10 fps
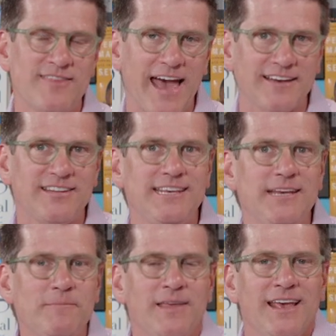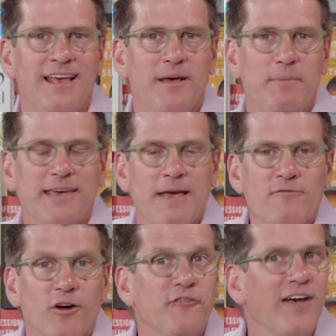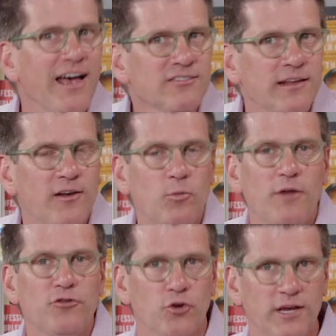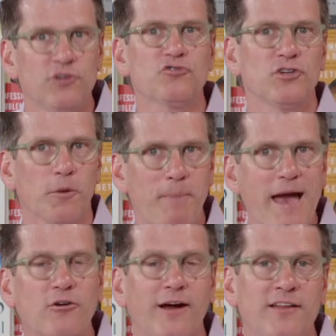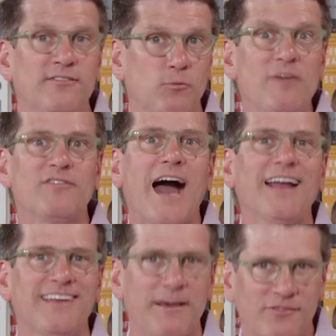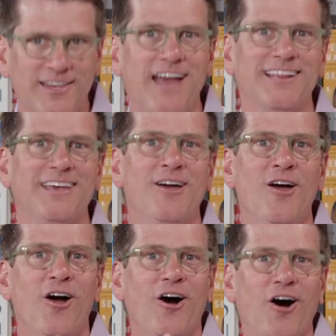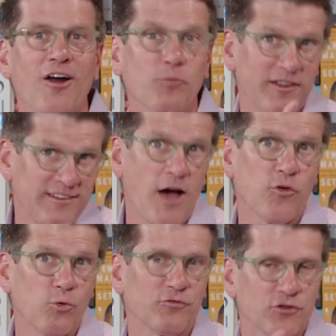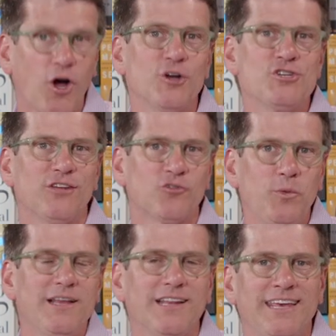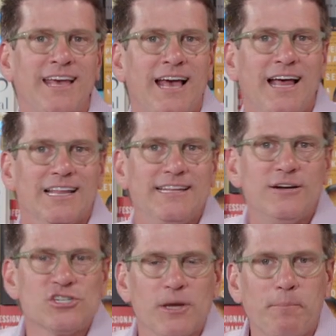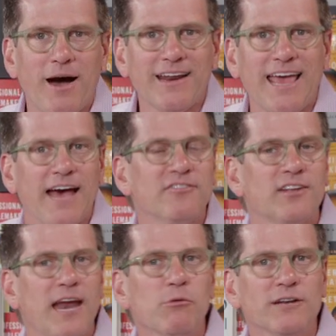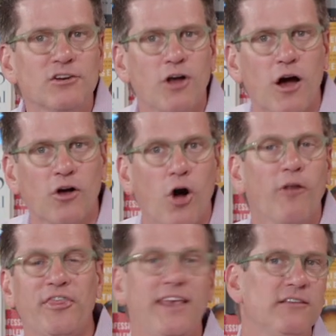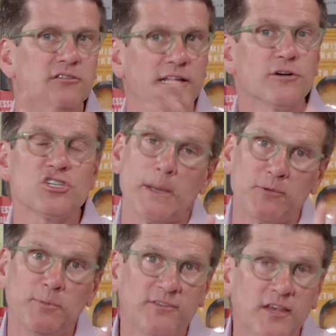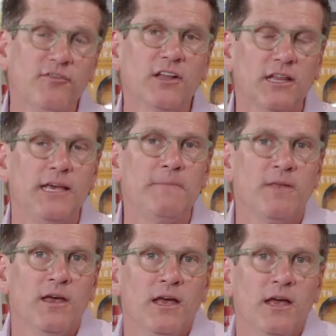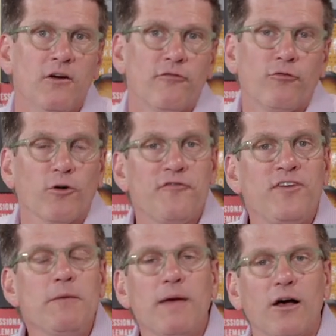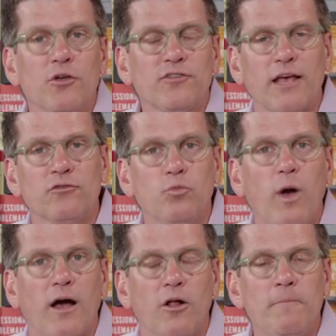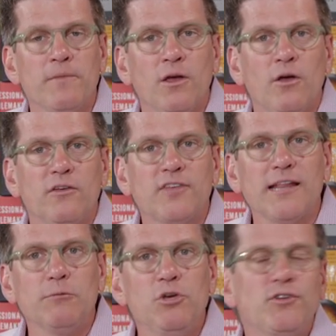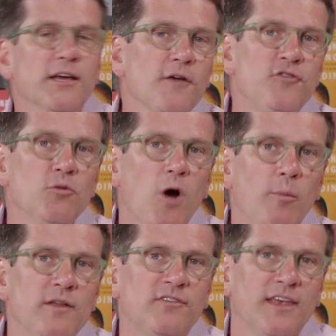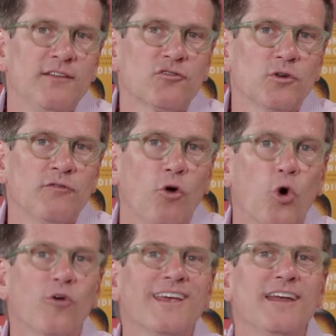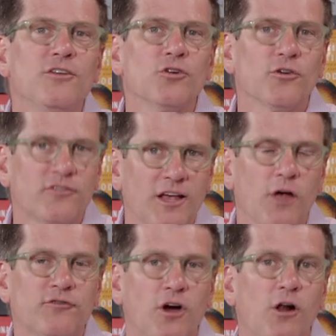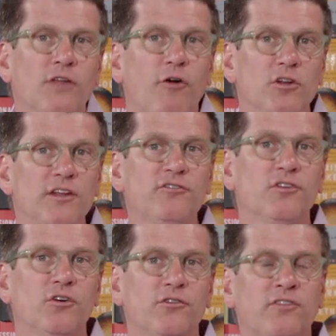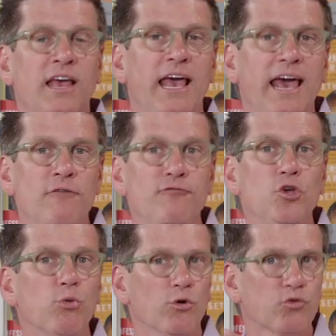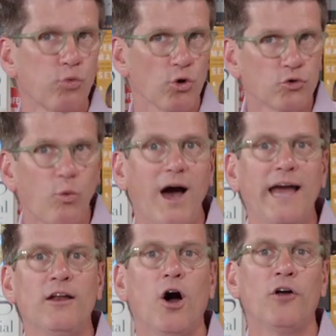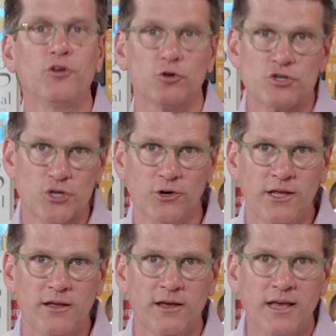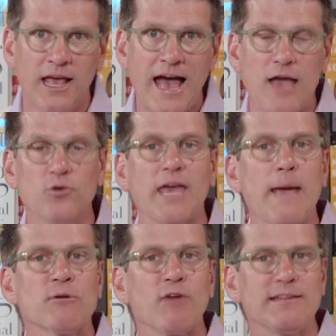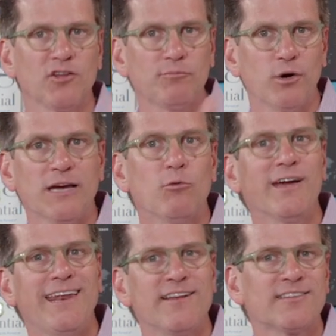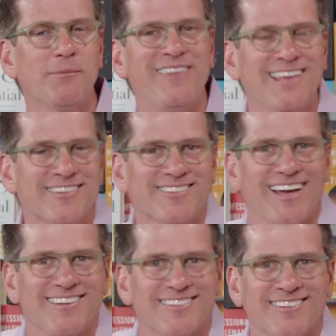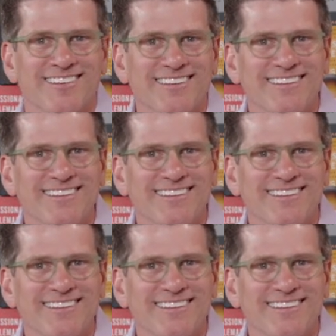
in that team, became very fascinated with your history, your background, and said, We've got to have Sally on what is now the world's largest weekly leadership podcast. Today, we're going to talk all things leadership, specifically for females as well. Sally, will you take a few moments and sort of orient yourself to all of our listeners and viewers worldwide on your journey, how you came to write this book, and we'll get into some of the insights.